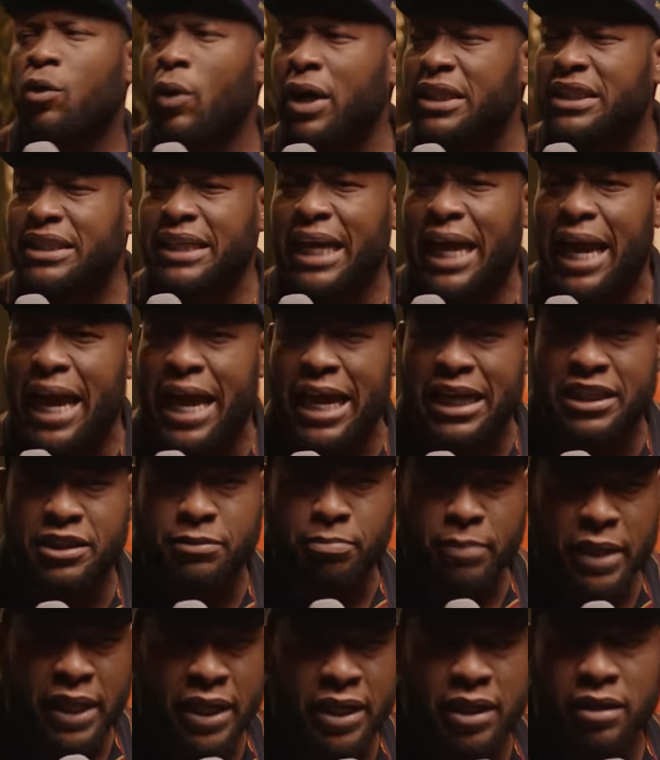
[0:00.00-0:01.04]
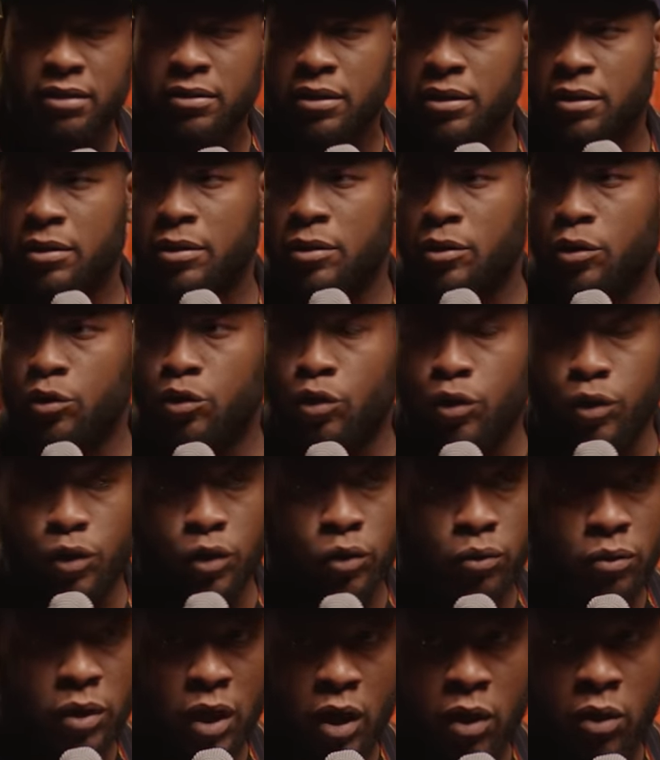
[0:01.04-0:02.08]
question they asked me, do
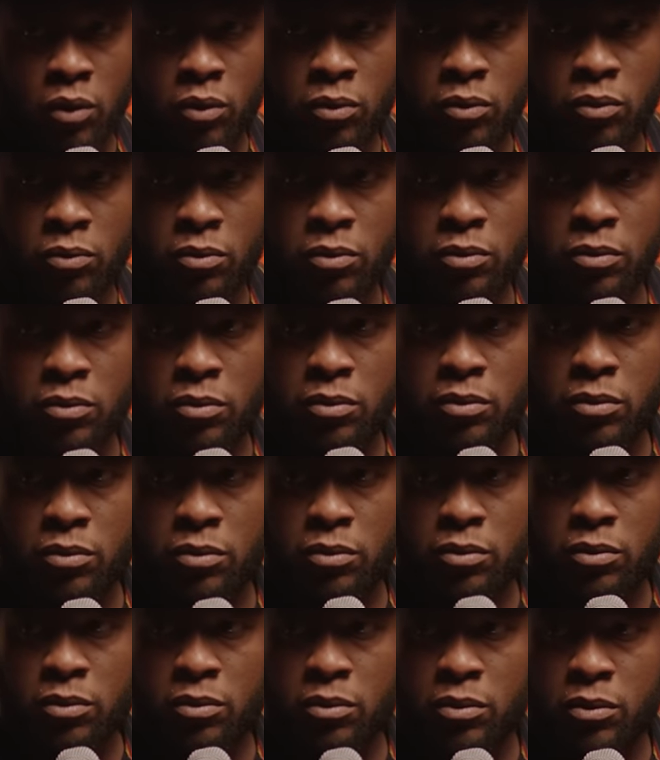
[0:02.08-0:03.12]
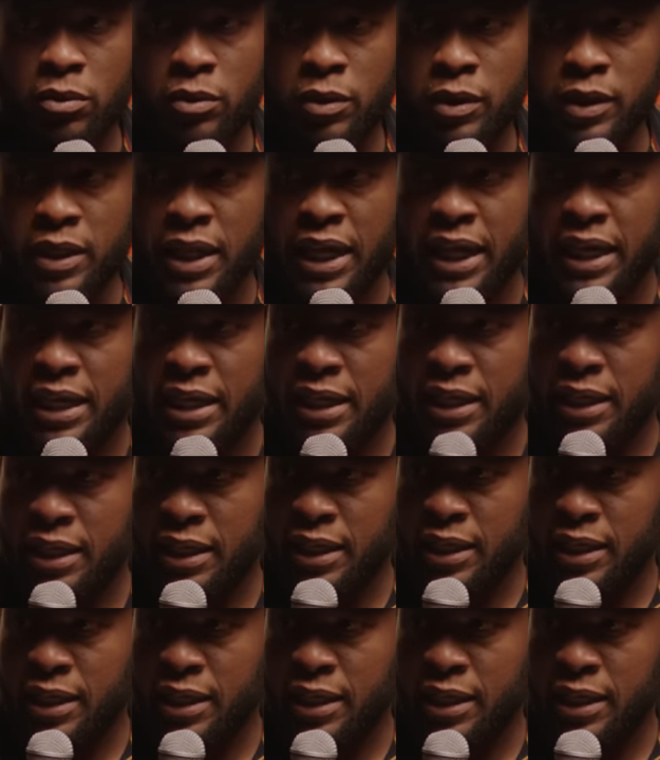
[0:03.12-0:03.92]
you know that